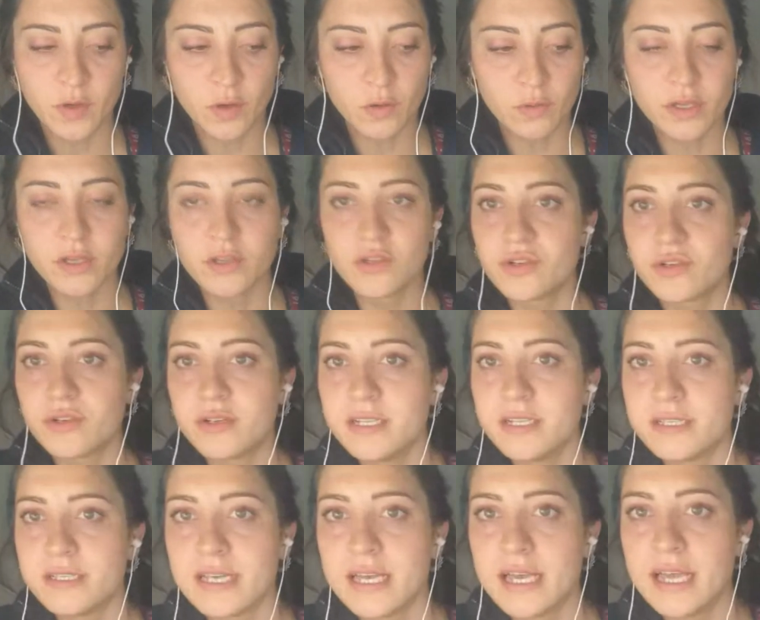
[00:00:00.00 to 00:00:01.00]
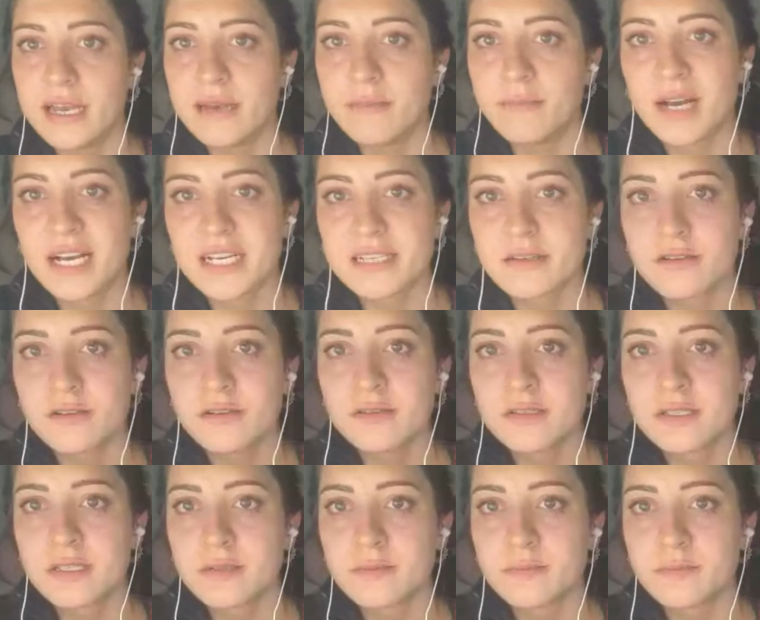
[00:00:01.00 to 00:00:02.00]
all your joints and
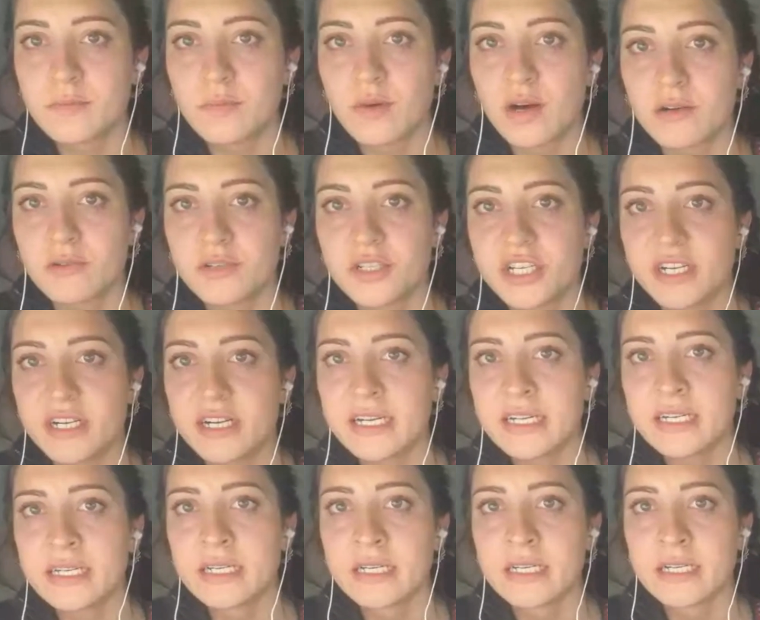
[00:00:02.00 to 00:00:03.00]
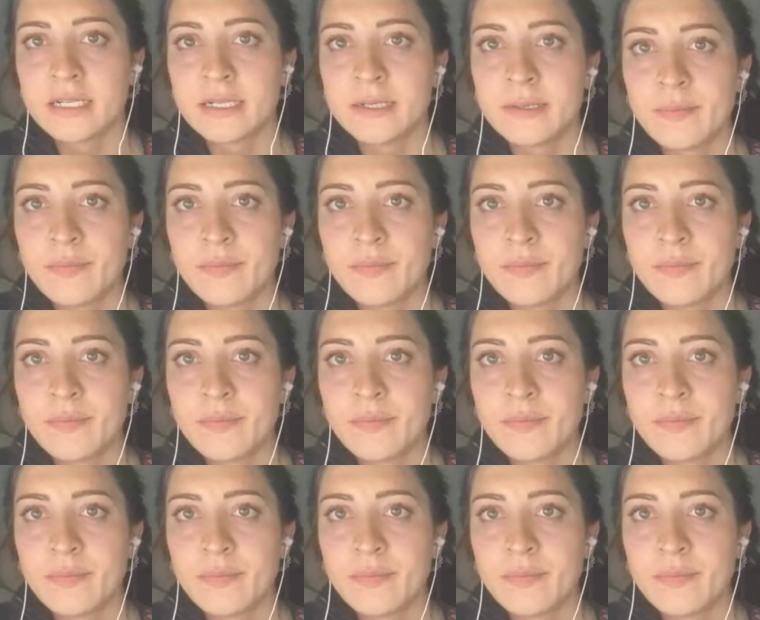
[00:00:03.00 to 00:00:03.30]
muscles while shearing.